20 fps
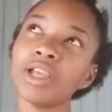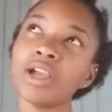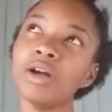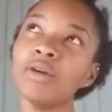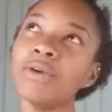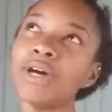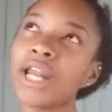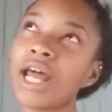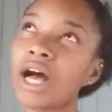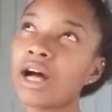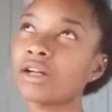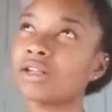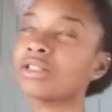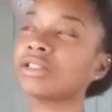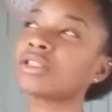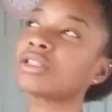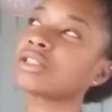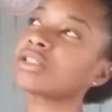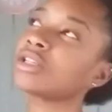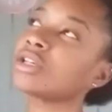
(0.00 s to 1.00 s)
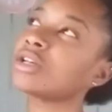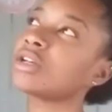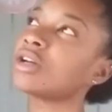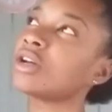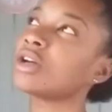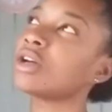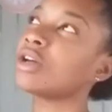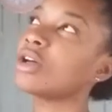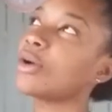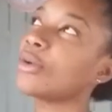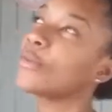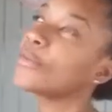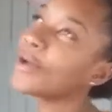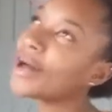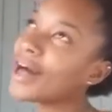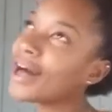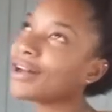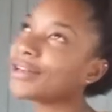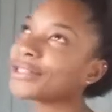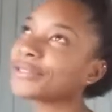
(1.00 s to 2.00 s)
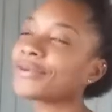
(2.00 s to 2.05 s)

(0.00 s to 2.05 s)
What else? What else?